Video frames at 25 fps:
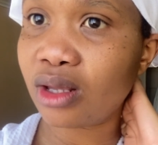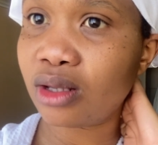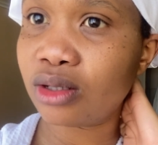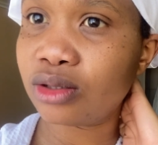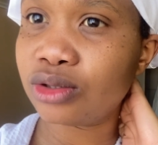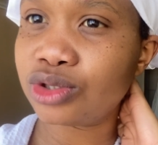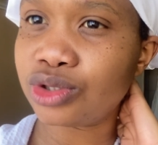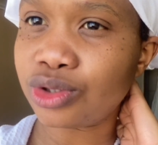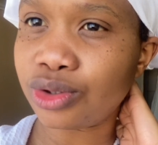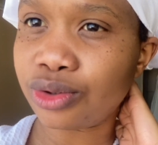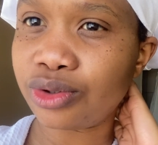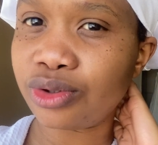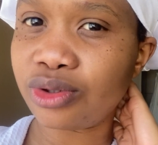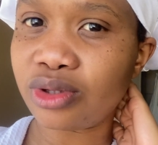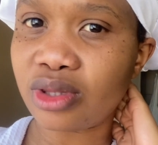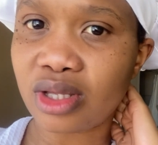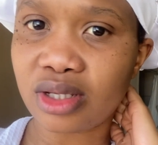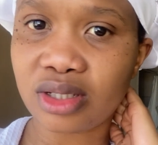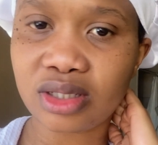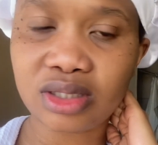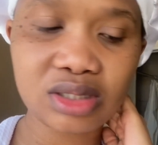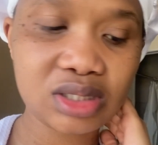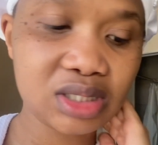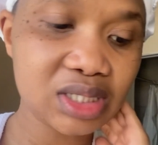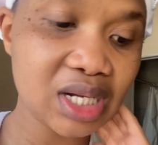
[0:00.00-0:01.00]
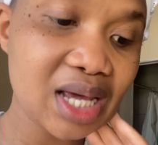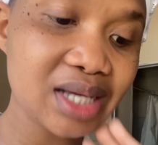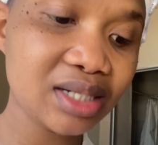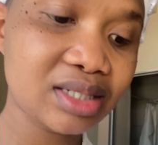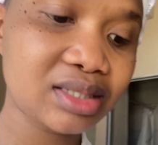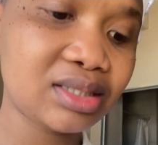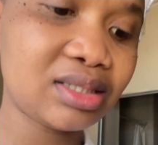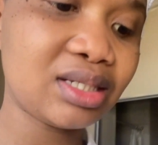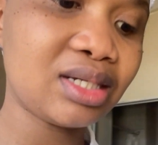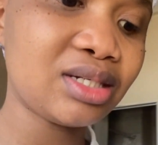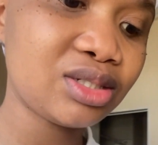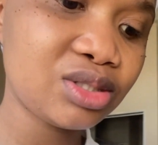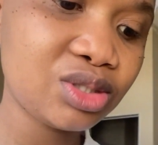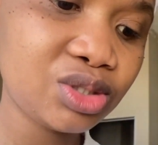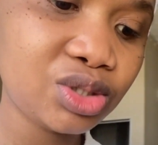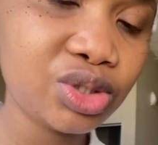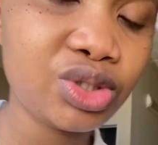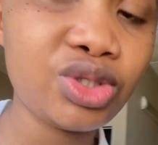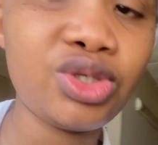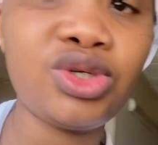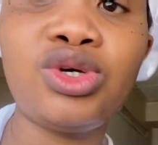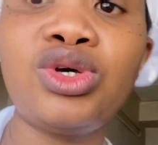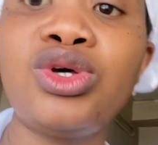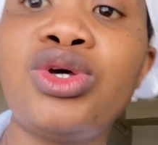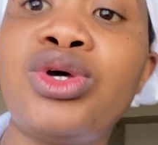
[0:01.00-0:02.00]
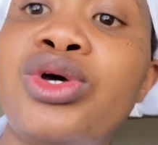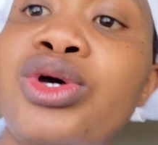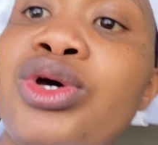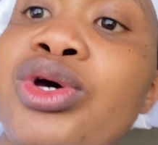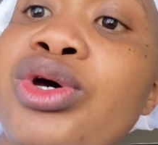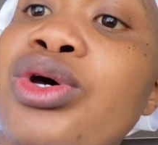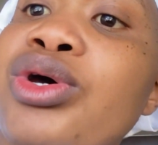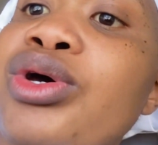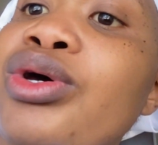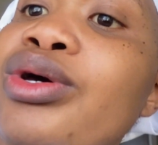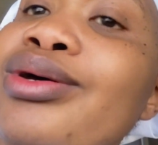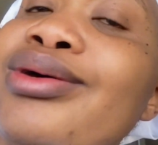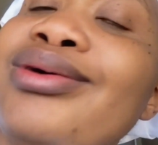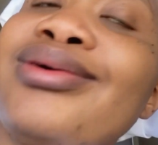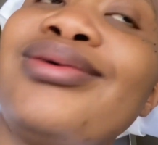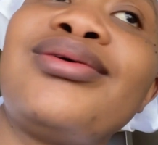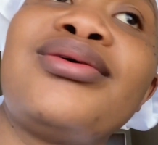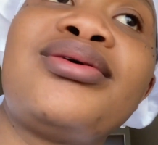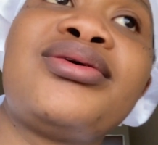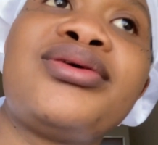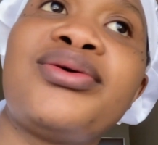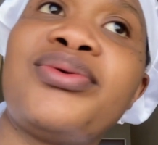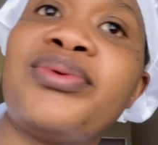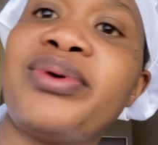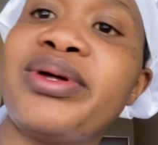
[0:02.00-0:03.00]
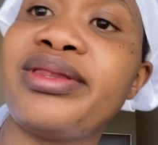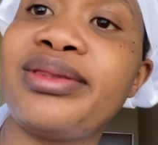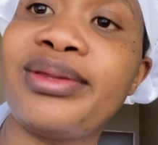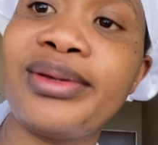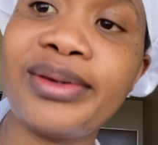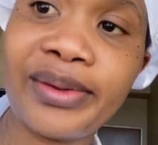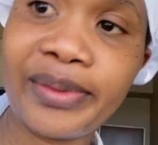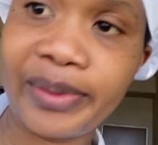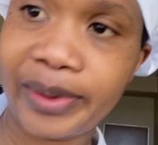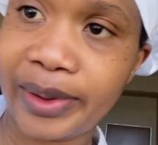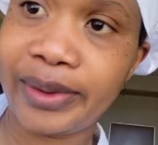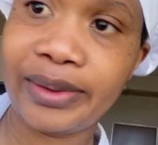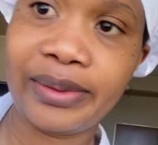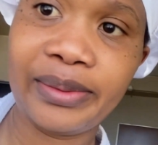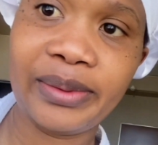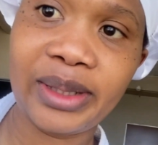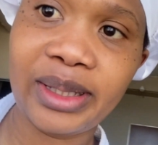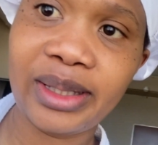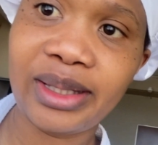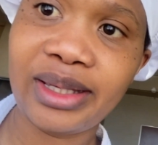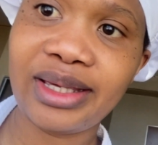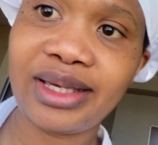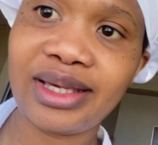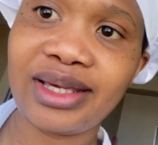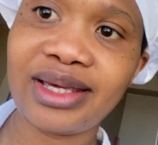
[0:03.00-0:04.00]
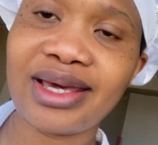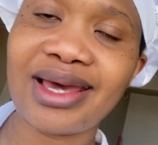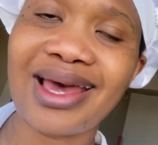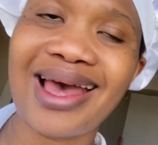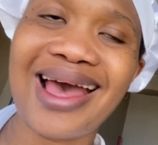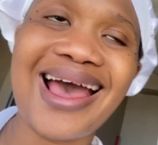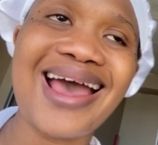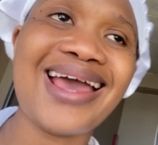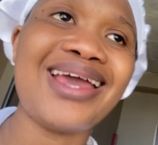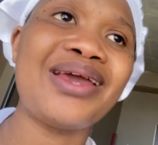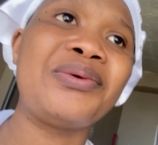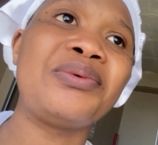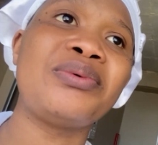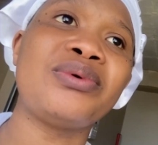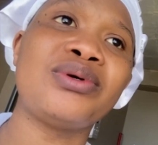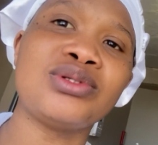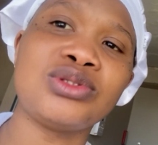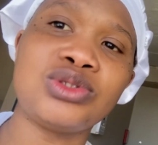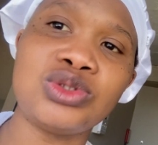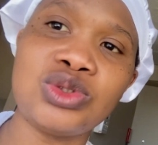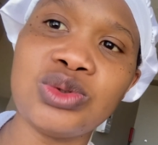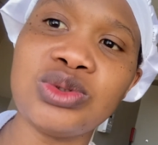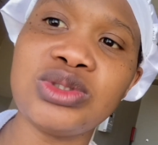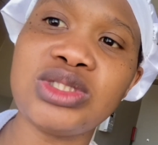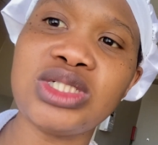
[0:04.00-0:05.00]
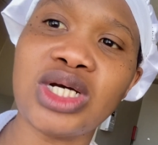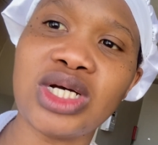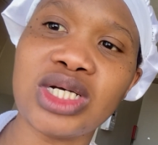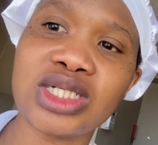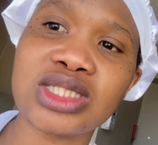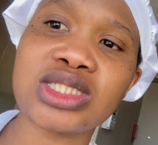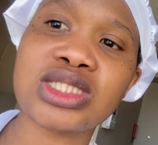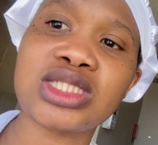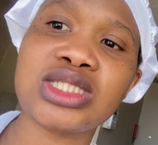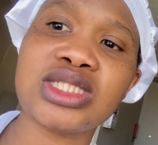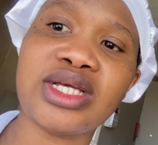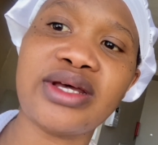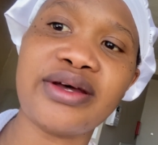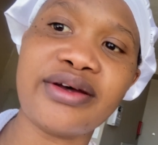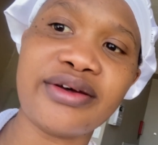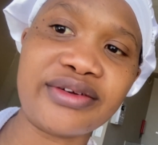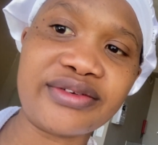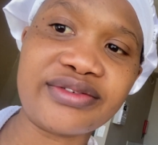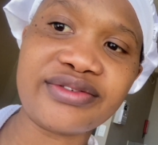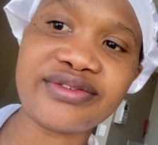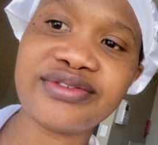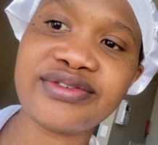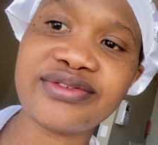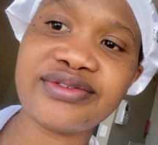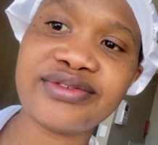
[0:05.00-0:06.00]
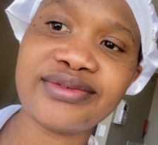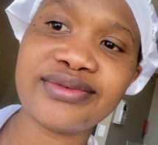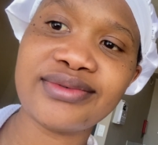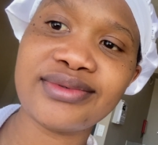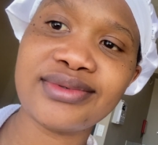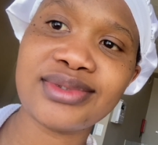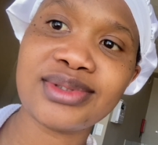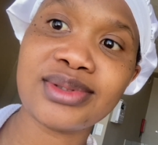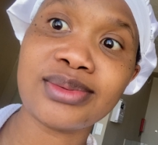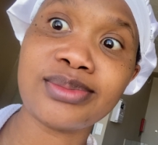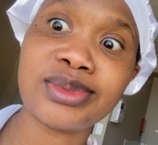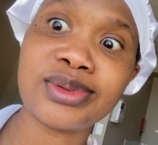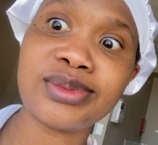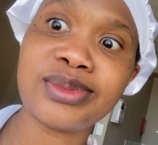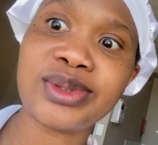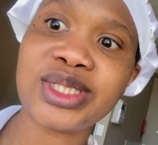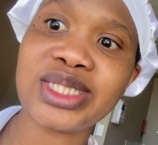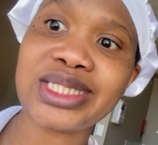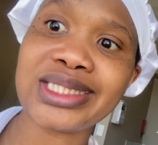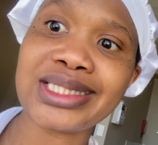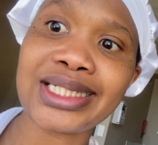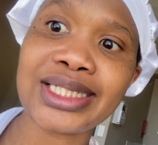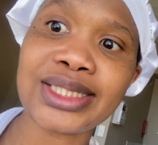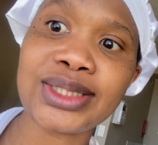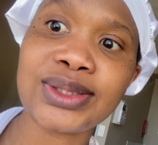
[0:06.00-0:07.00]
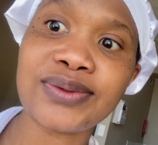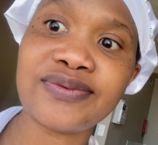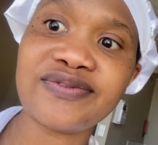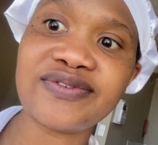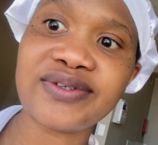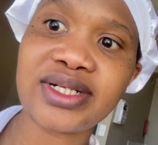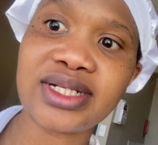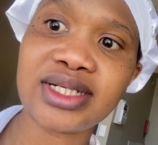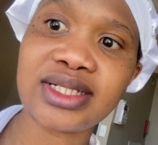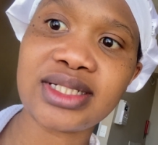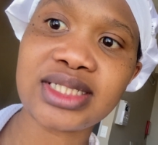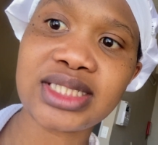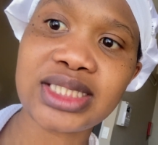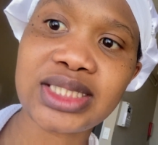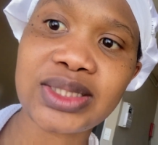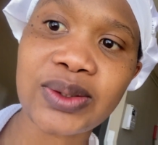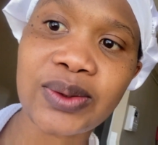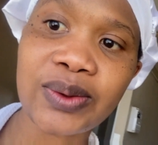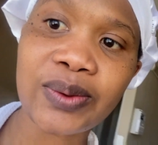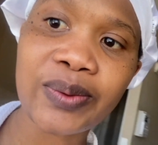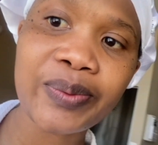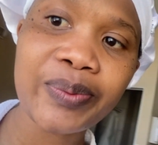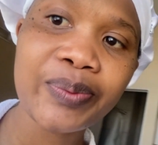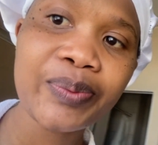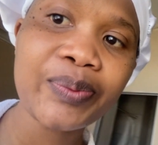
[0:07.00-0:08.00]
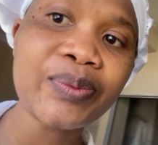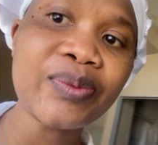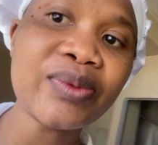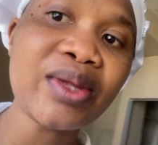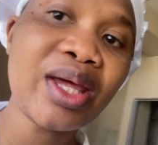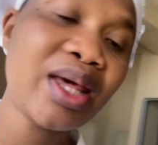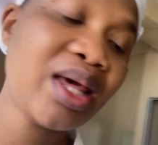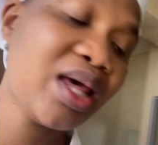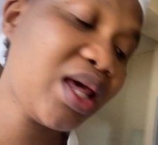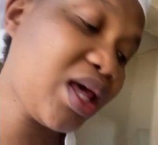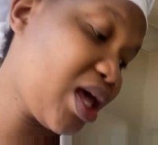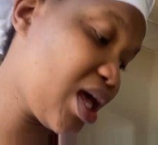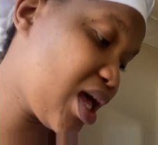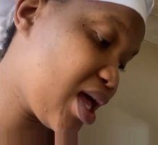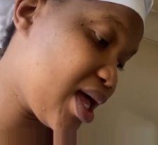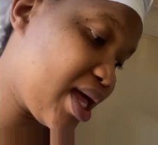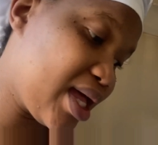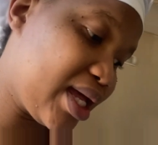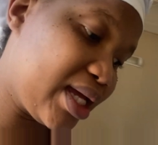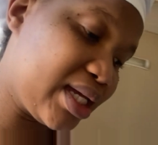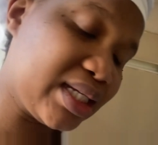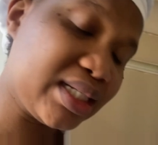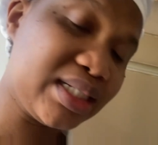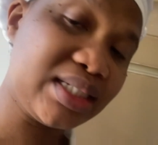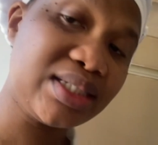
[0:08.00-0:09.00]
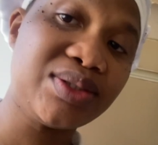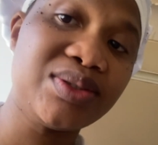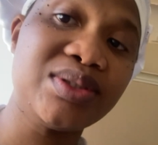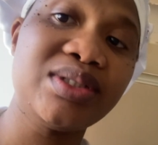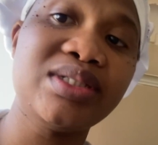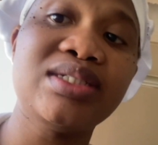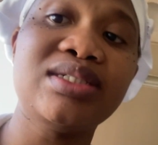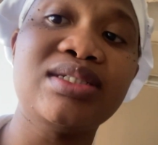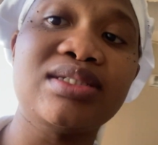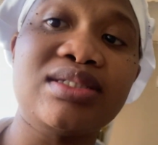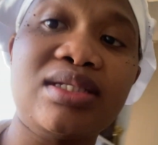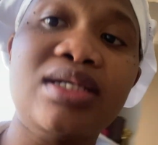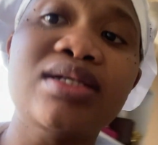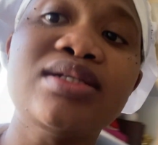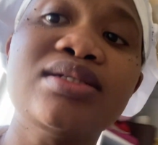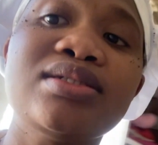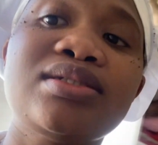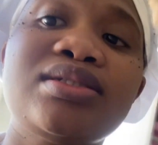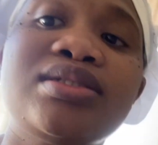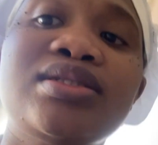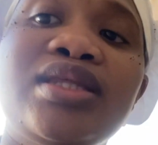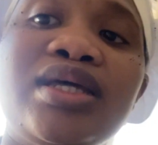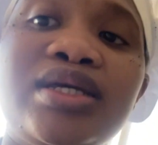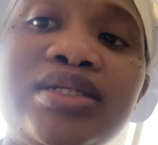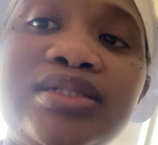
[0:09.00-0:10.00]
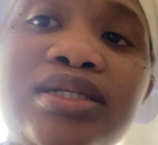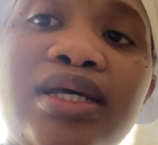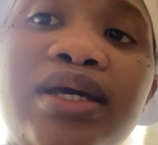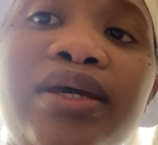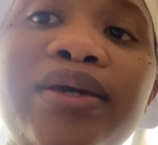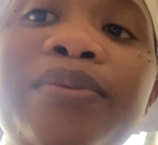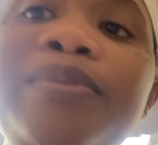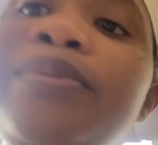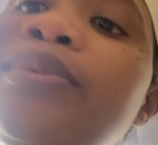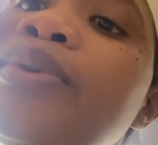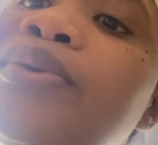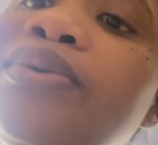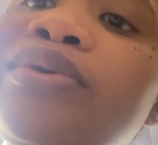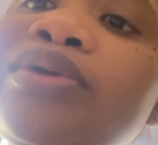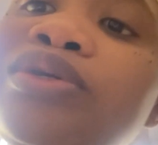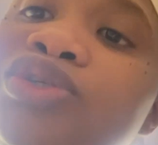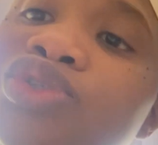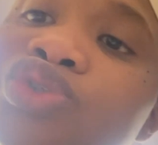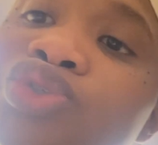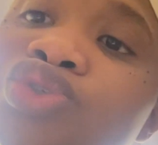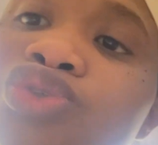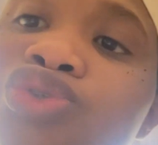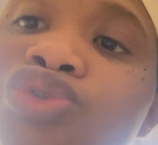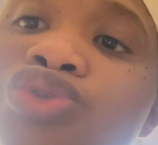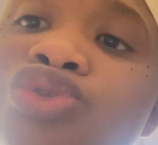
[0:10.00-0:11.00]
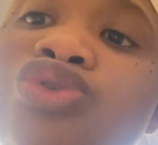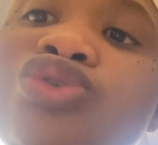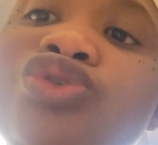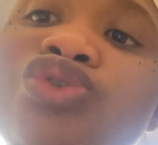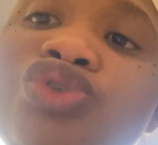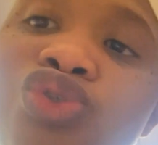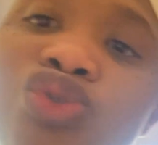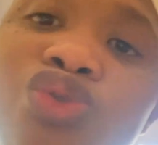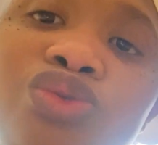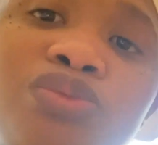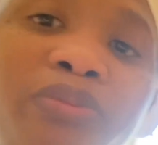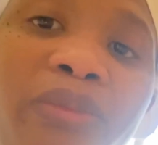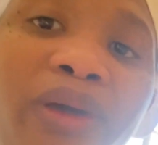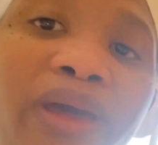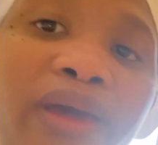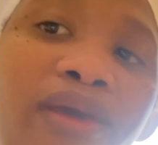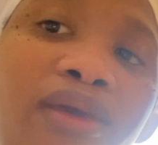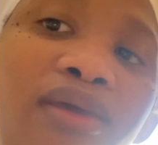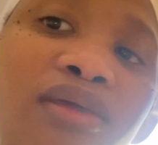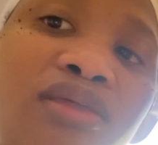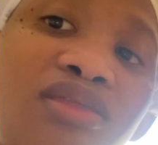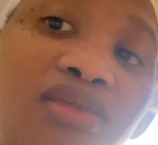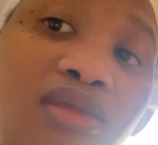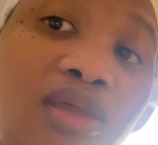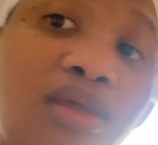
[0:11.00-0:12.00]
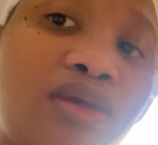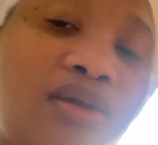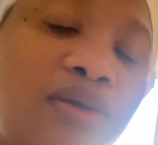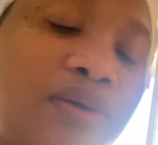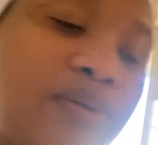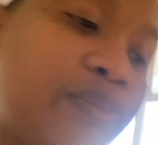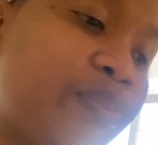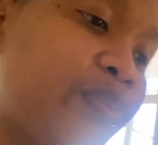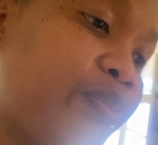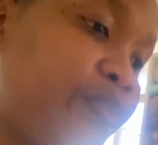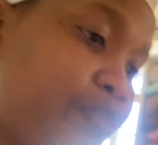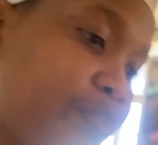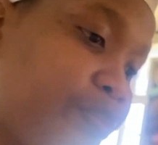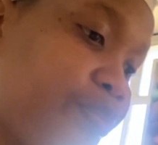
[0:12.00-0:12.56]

show you that i decided ugh, one thing about me i will do tasks half simply because i don't feel like it so i literally decided that i'm going to do my thingy